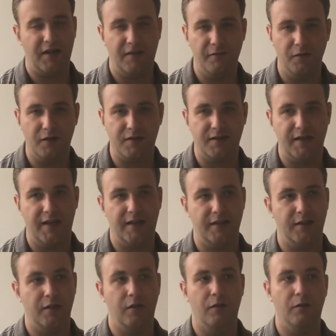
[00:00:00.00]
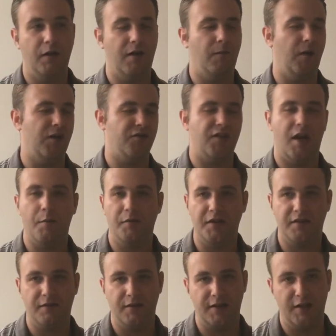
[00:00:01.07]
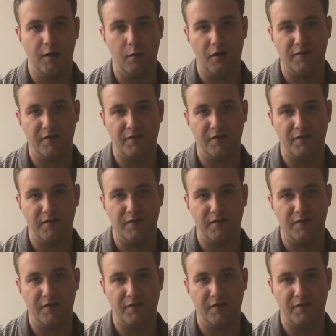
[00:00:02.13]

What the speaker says: I've looked at, I've watched Emily's video